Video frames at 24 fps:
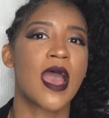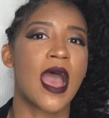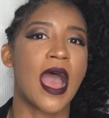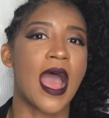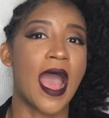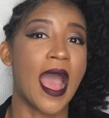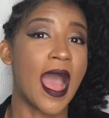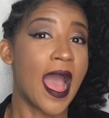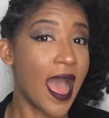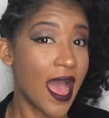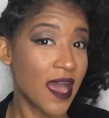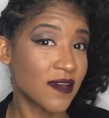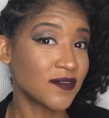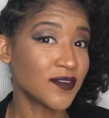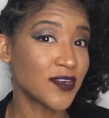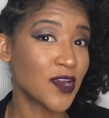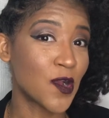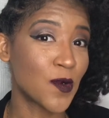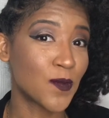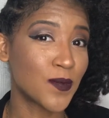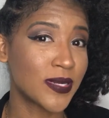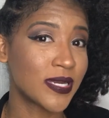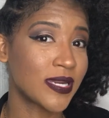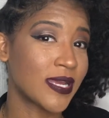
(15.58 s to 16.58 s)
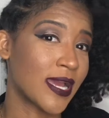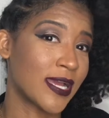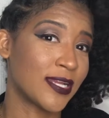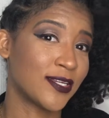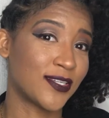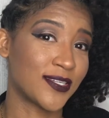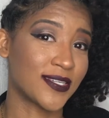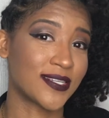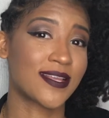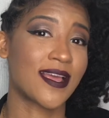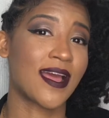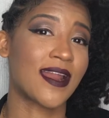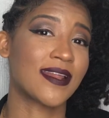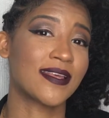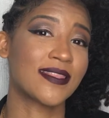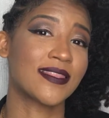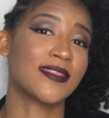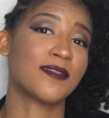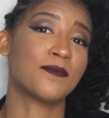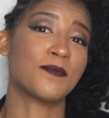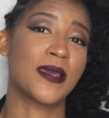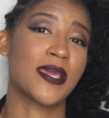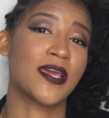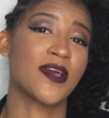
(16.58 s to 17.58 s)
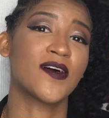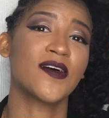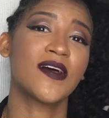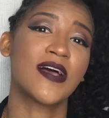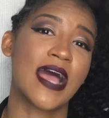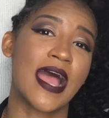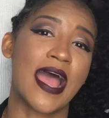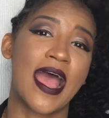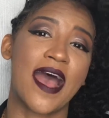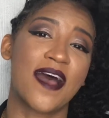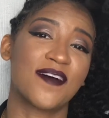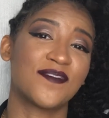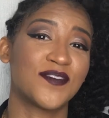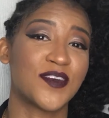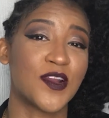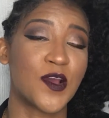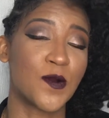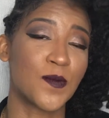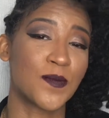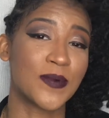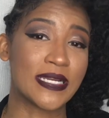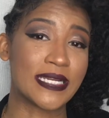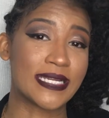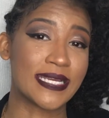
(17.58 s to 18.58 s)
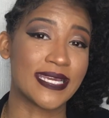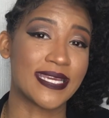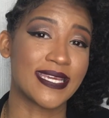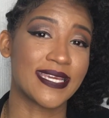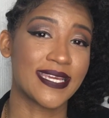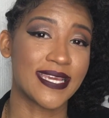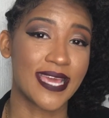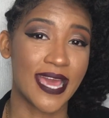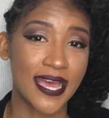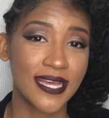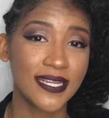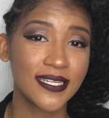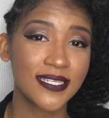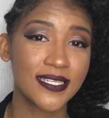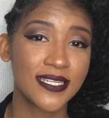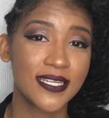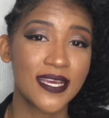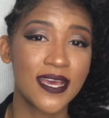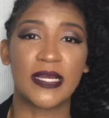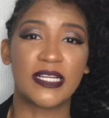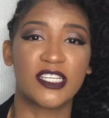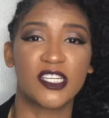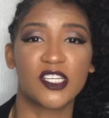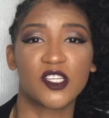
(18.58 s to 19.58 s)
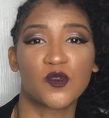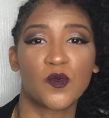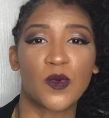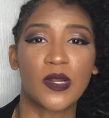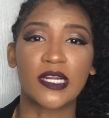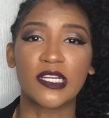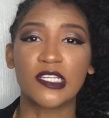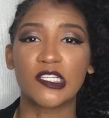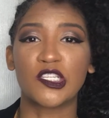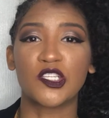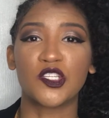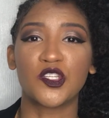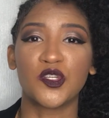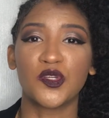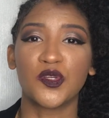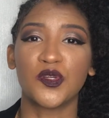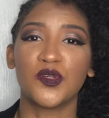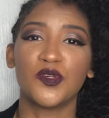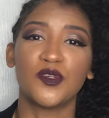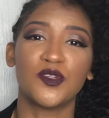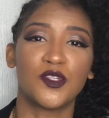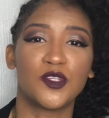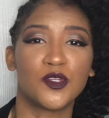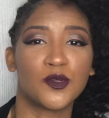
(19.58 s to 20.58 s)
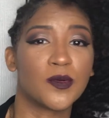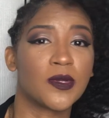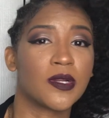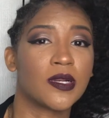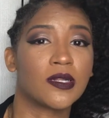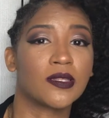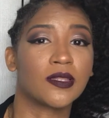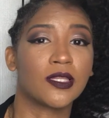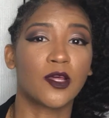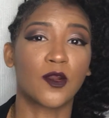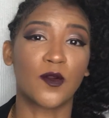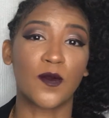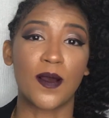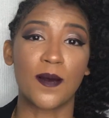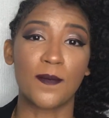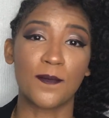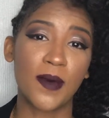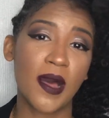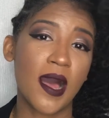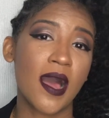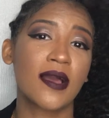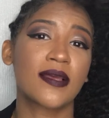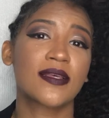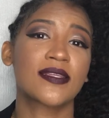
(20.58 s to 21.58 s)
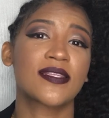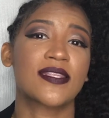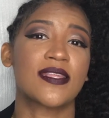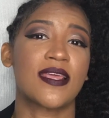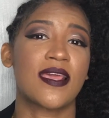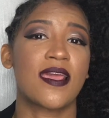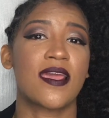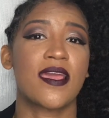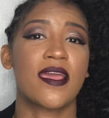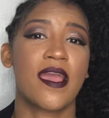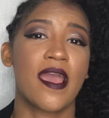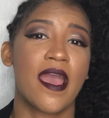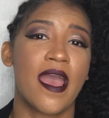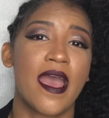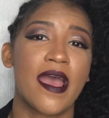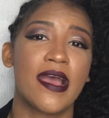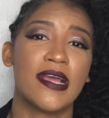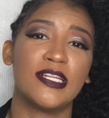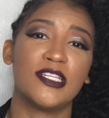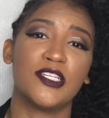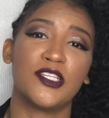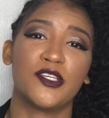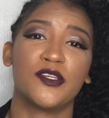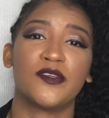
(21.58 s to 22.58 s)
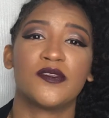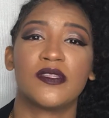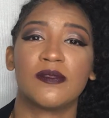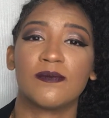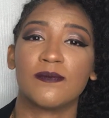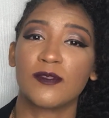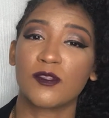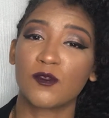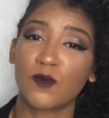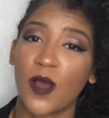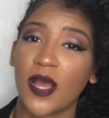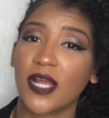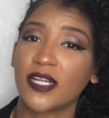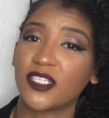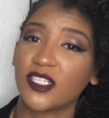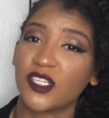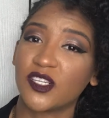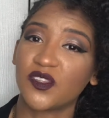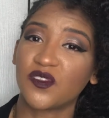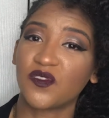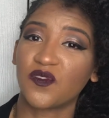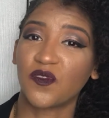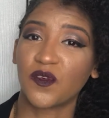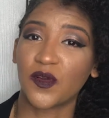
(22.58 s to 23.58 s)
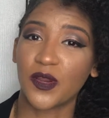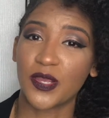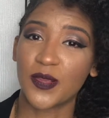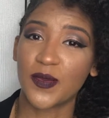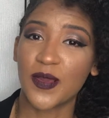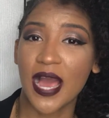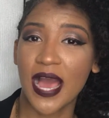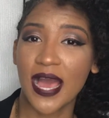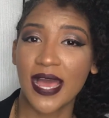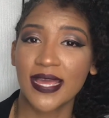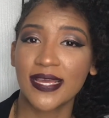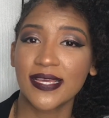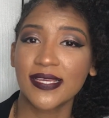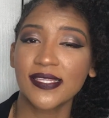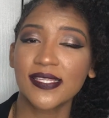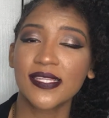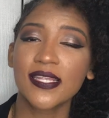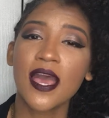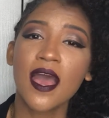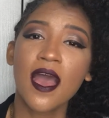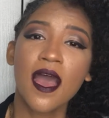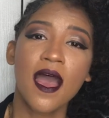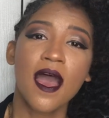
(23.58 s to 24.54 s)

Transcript: I haven't opened it. I just got it in the mail. I haven't opened it yet. I just wanted to do a little unboxing and do some swatches for you guys.